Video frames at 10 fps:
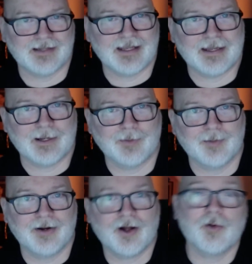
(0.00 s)
can't help them
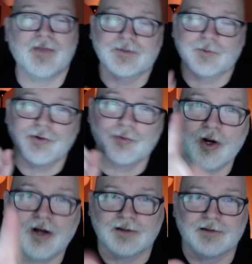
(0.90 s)
at all. Well, that's where you're
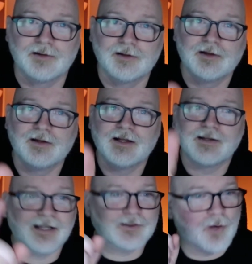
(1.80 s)
wrong.
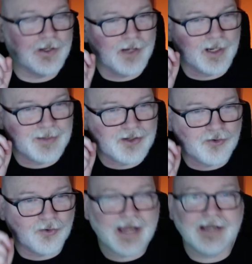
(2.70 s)
That's why you got to be
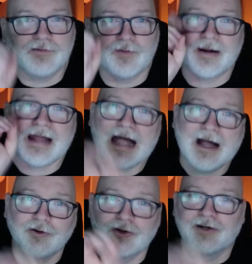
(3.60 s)
creative about how
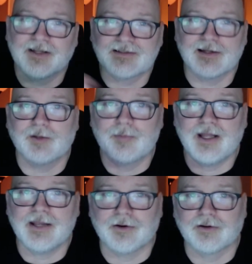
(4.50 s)
you're going to sell a
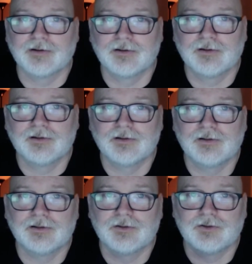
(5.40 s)
player,
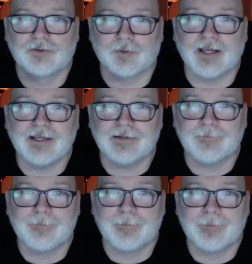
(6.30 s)
right?
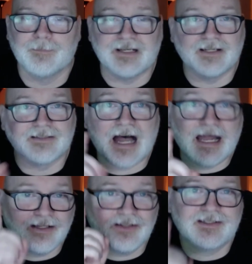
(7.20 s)
Because I
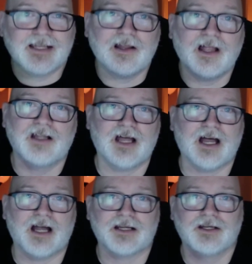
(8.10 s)
could sell
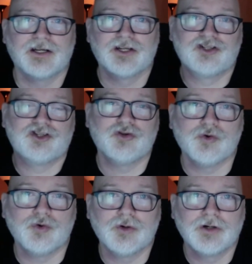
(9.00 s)
Halak
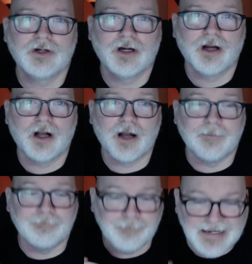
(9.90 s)
to a
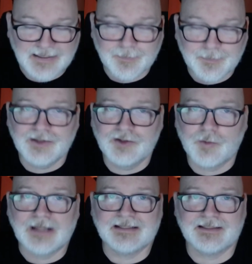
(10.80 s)

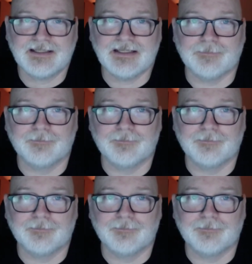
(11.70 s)
basement-dwelling team.